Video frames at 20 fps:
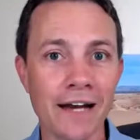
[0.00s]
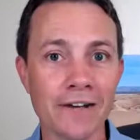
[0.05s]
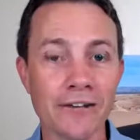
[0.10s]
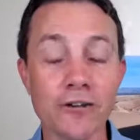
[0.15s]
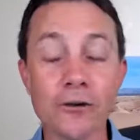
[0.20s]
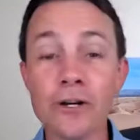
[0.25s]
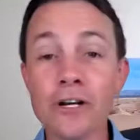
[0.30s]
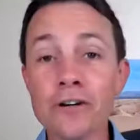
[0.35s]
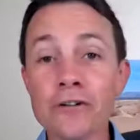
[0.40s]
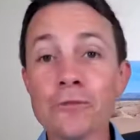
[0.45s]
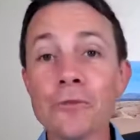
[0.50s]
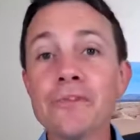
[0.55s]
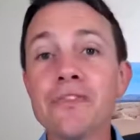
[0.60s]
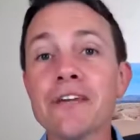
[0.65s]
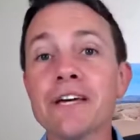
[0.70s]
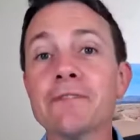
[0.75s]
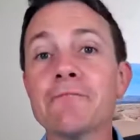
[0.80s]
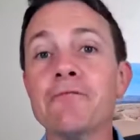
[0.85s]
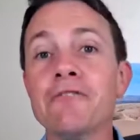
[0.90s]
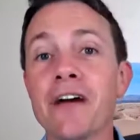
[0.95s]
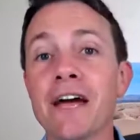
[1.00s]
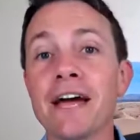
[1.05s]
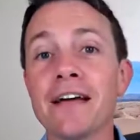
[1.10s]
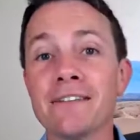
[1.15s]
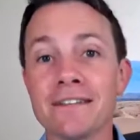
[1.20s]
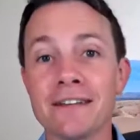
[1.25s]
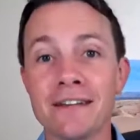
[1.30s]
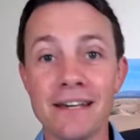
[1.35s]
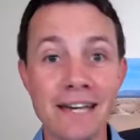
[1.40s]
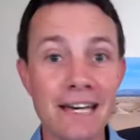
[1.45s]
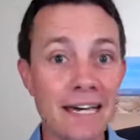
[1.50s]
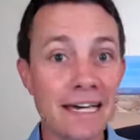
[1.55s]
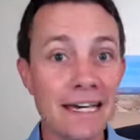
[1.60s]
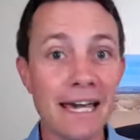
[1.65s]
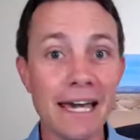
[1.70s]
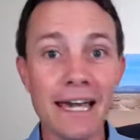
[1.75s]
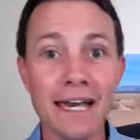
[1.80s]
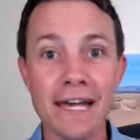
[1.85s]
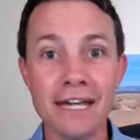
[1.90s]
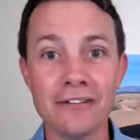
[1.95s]
So here's what the advanced
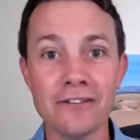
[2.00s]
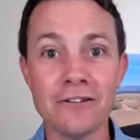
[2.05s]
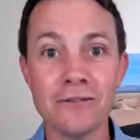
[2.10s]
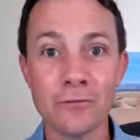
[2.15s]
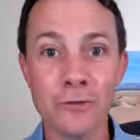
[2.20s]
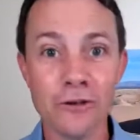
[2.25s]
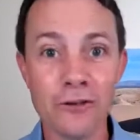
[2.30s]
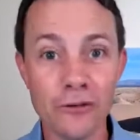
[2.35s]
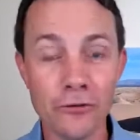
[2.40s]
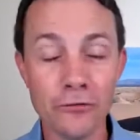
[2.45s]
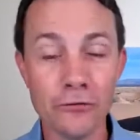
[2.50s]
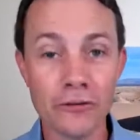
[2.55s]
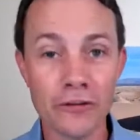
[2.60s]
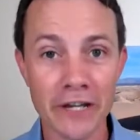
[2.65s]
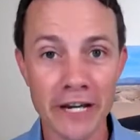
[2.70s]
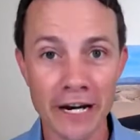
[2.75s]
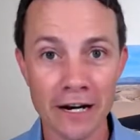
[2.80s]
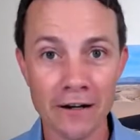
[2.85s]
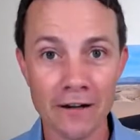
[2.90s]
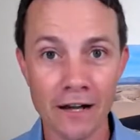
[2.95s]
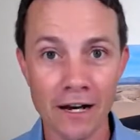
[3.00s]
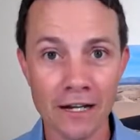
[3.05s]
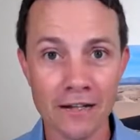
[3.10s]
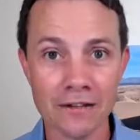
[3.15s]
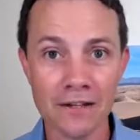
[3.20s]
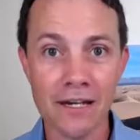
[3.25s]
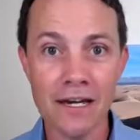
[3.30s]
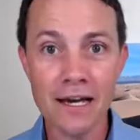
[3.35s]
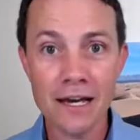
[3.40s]
gate agents would do for the airlines.